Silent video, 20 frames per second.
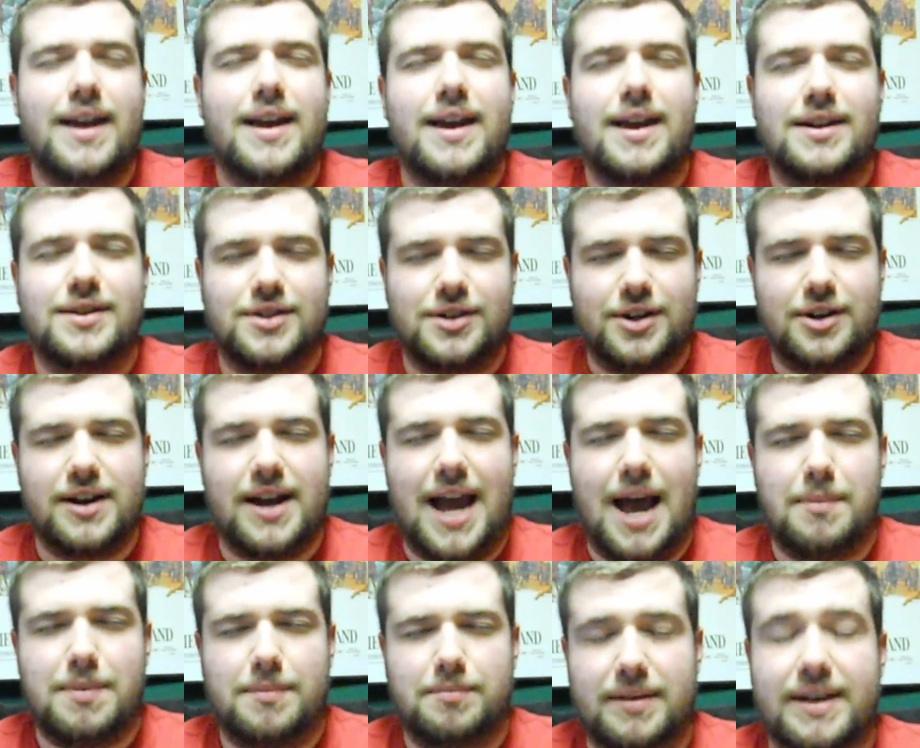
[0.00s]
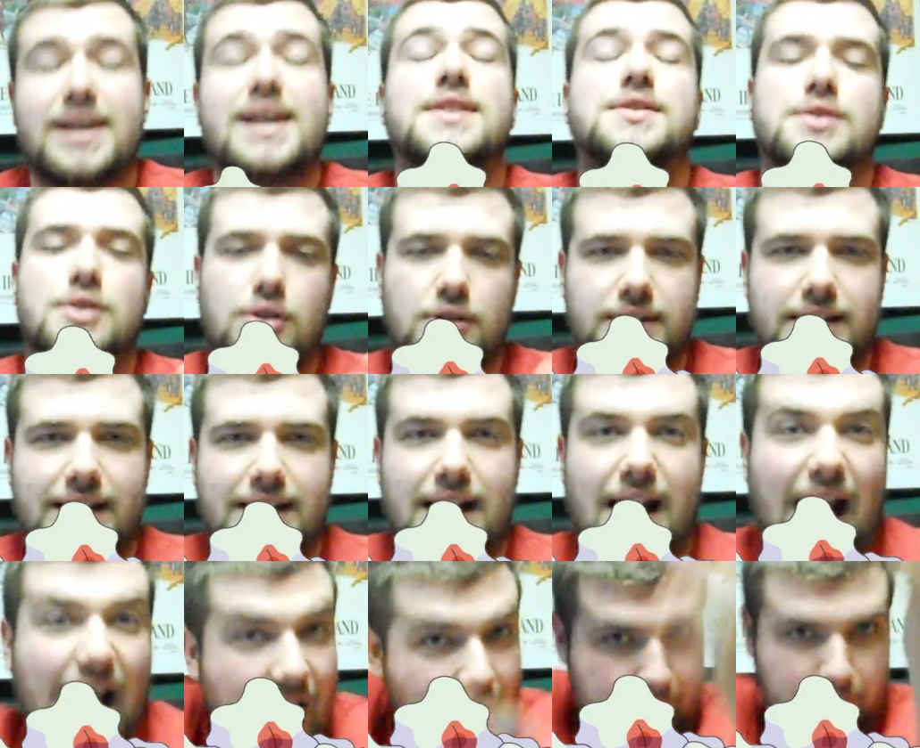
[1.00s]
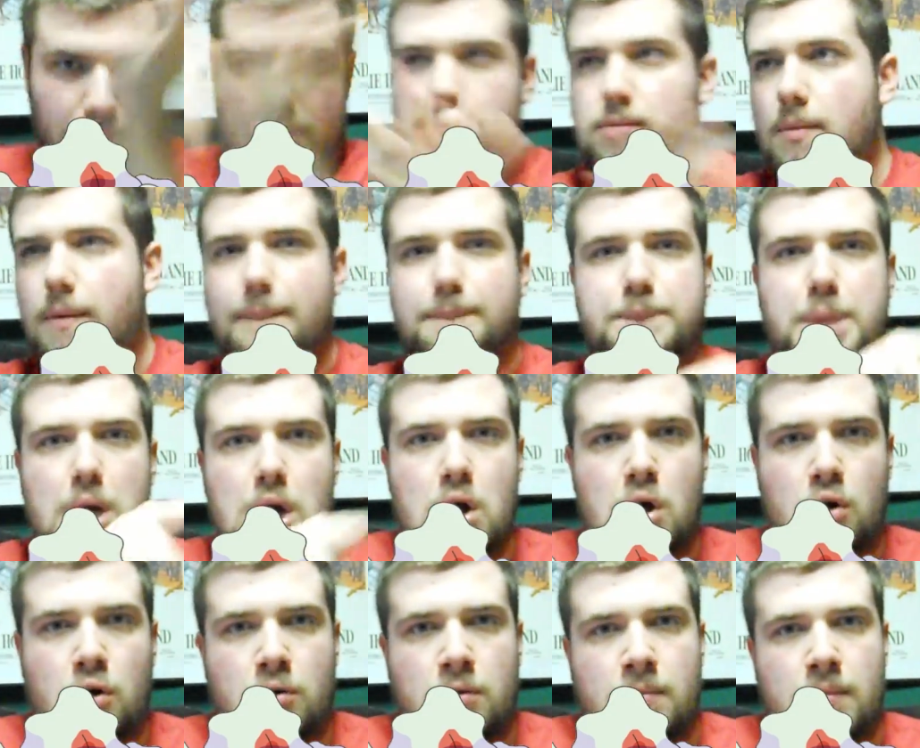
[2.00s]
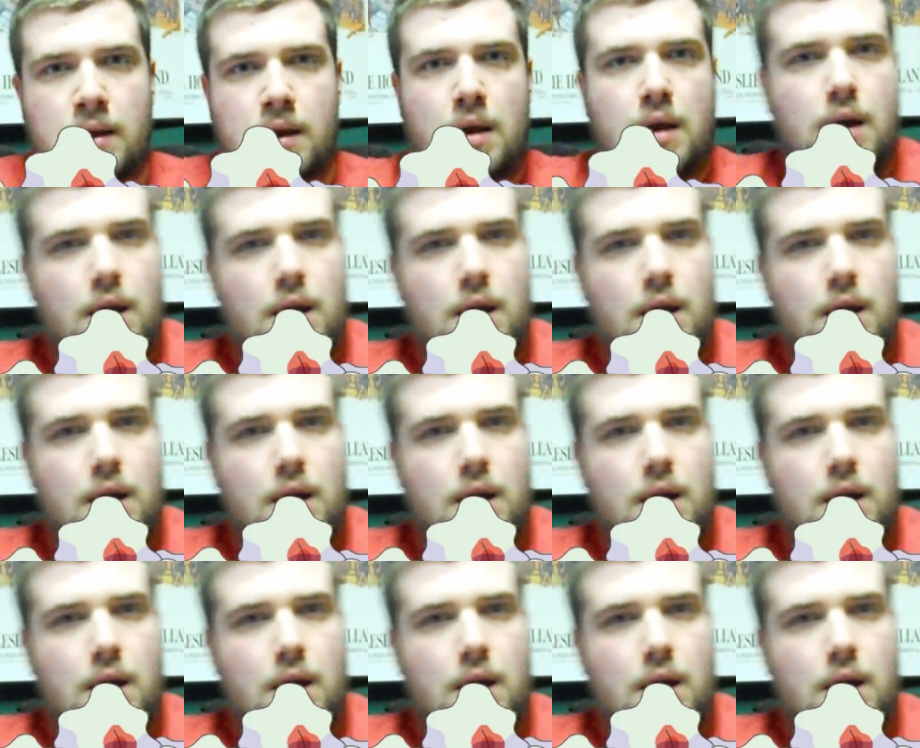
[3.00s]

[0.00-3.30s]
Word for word: enter your happy plate. It's Goldeen. Ha! Boom!